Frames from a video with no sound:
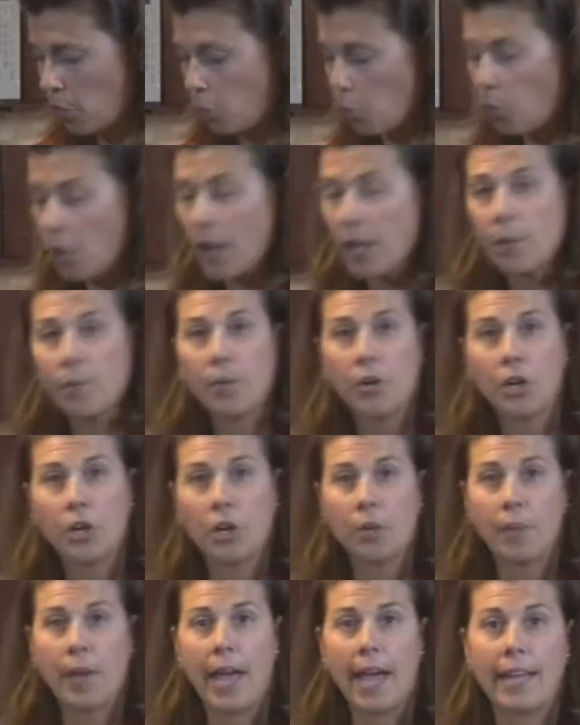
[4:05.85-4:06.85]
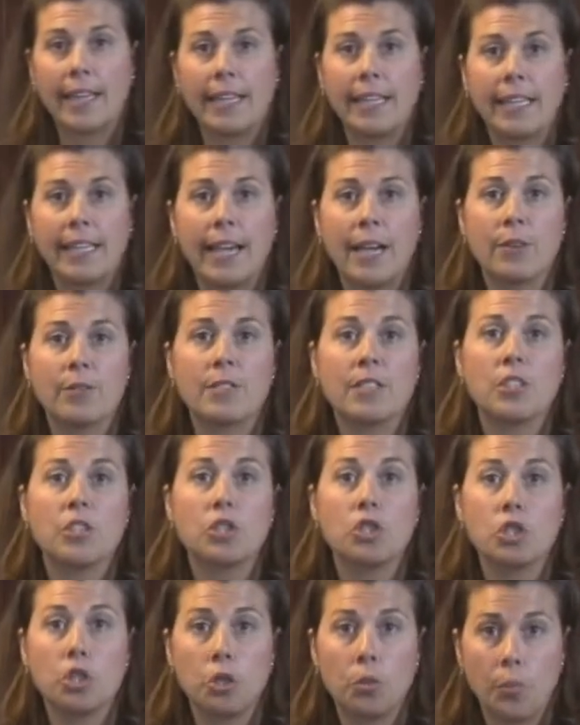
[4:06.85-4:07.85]
1 burger patty counts
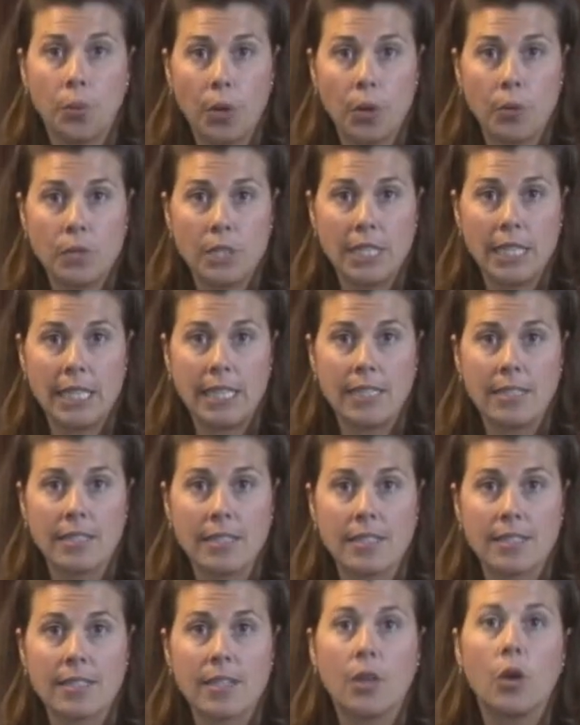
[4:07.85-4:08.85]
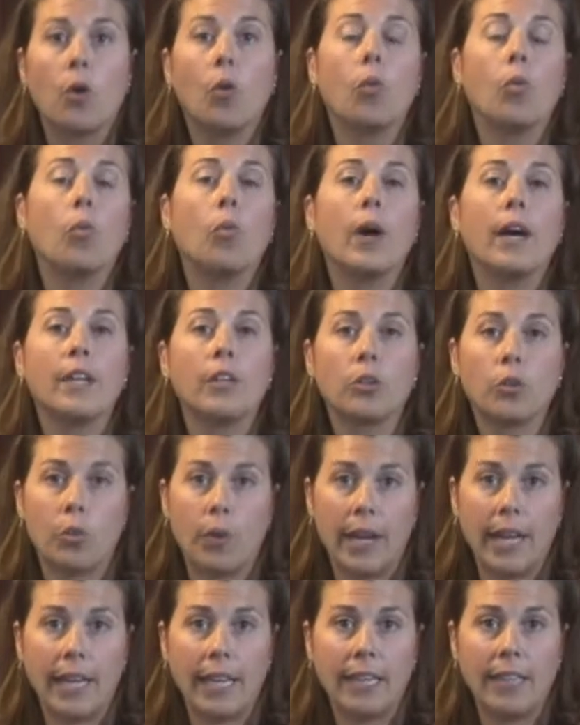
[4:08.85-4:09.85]
as 2 proteins, 1
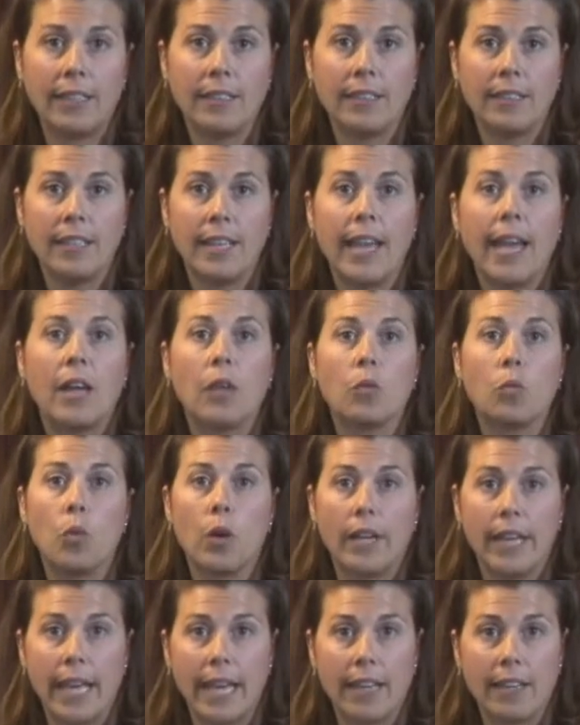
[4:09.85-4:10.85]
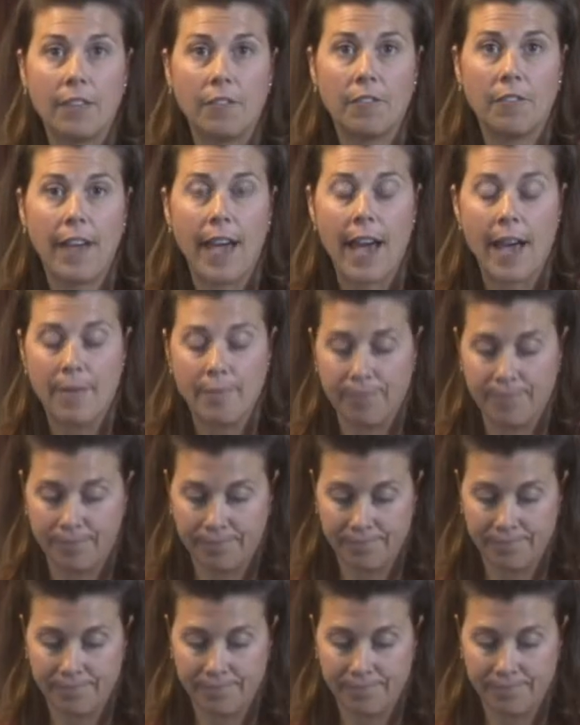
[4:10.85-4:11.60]
grain, and 1 added fat.